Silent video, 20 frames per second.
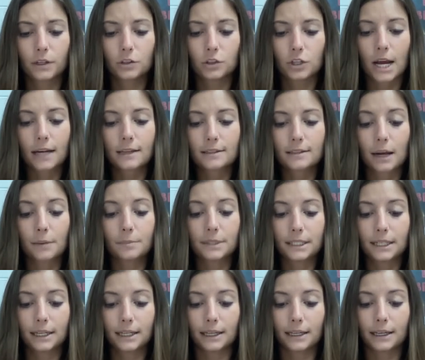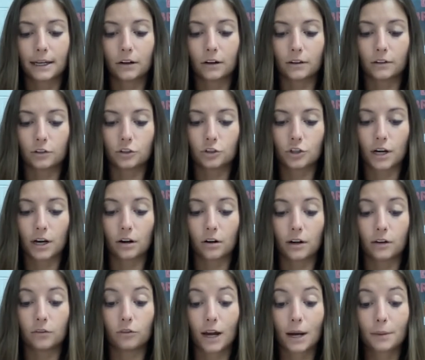Jack stopped kicking Aaron's chair
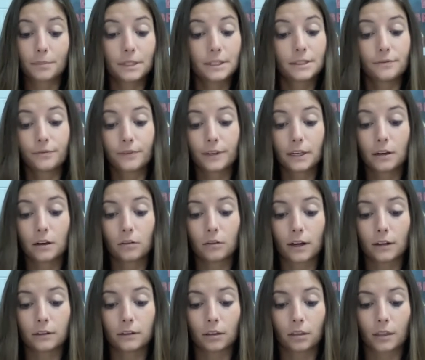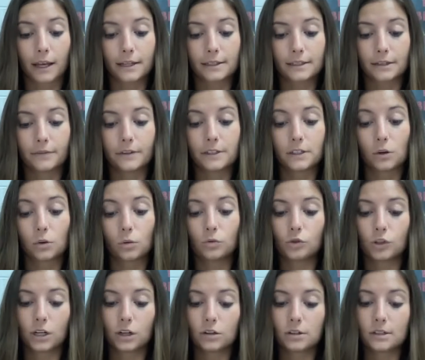and wrapped his feet around the legs of his
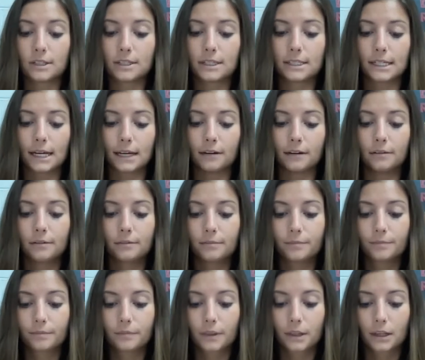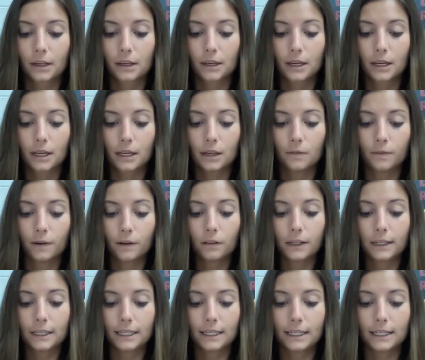own chair instead. He felt
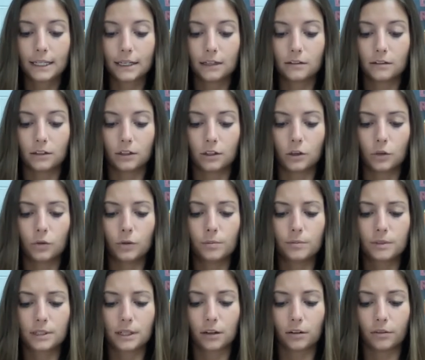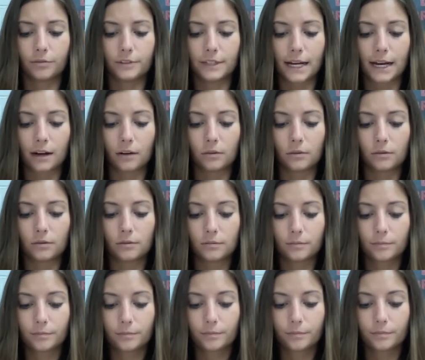like he needed to glue himself down.
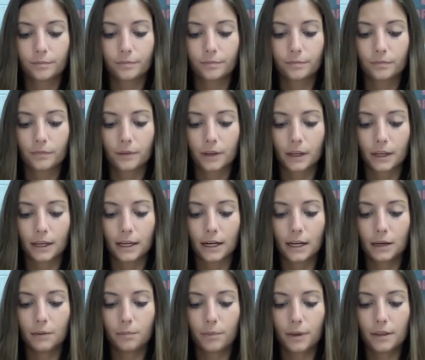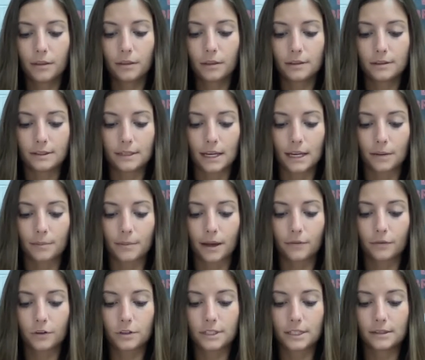It had been the same
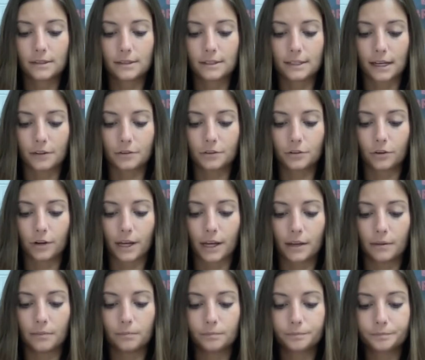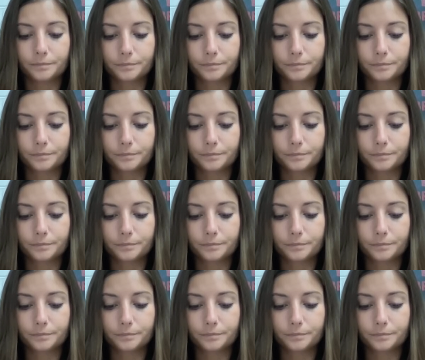ever since yesterday.